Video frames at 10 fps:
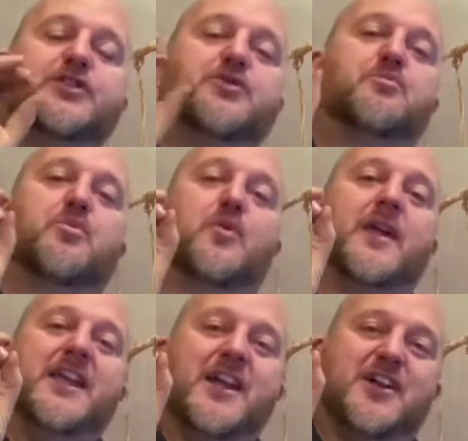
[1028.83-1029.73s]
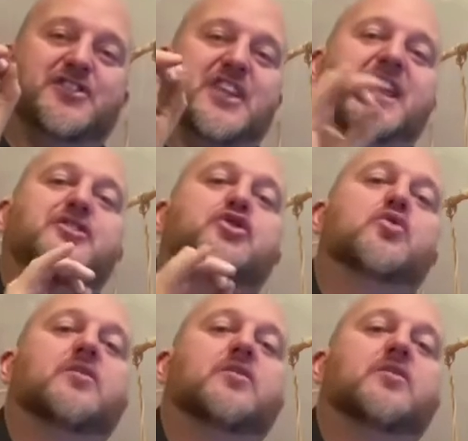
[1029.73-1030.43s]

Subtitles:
to bring us into